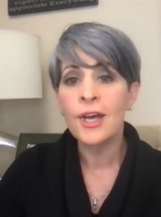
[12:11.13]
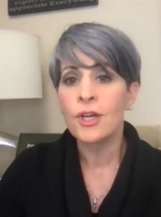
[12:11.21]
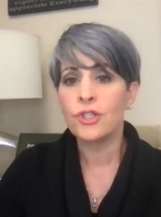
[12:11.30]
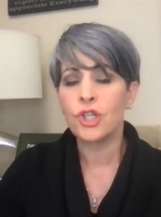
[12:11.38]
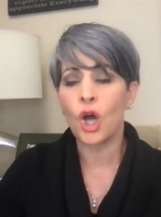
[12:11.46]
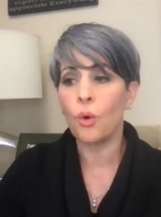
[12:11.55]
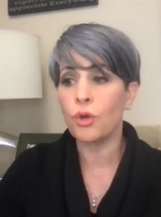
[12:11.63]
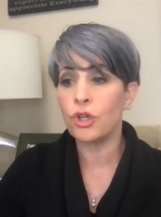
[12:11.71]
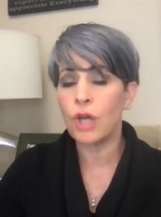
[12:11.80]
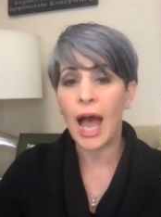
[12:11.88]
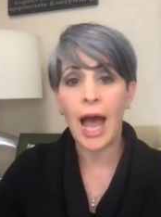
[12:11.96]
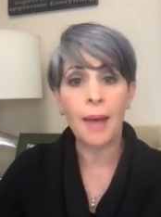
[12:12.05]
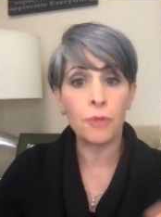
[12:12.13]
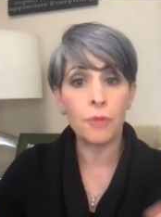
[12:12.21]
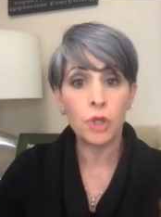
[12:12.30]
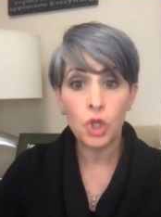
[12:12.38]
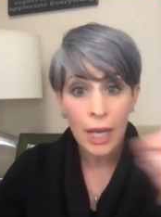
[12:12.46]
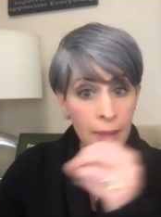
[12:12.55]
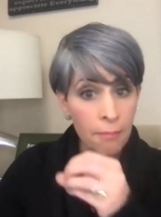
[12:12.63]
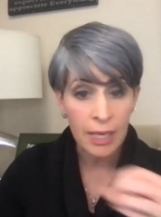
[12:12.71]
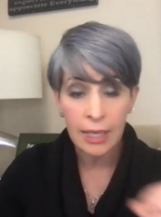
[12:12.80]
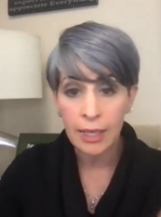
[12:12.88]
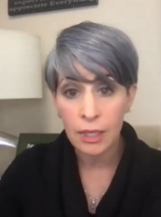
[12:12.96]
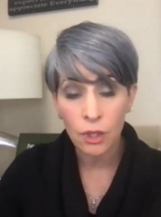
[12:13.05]
So um, you can
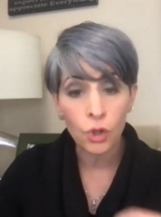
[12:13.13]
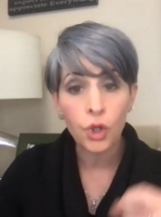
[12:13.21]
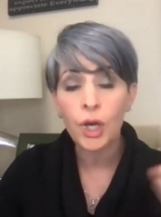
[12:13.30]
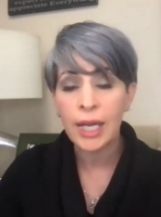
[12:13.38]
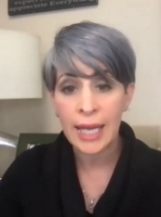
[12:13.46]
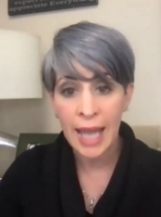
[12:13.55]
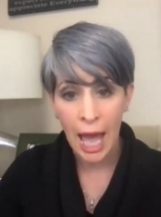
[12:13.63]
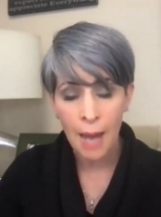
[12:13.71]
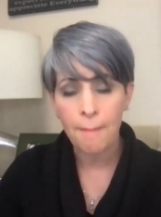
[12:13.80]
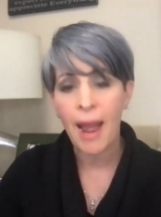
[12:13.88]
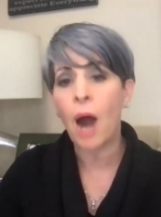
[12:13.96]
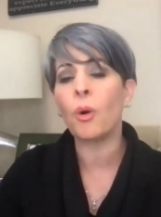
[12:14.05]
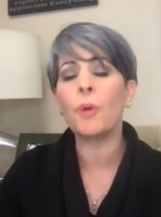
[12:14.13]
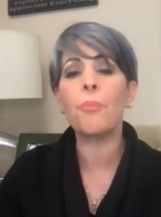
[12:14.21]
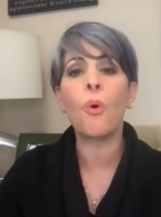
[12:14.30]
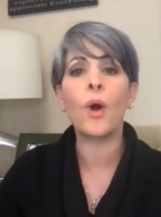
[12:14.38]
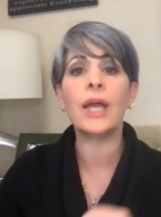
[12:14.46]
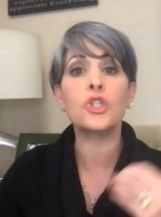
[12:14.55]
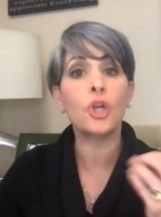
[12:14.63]
be looking at PowerPoints,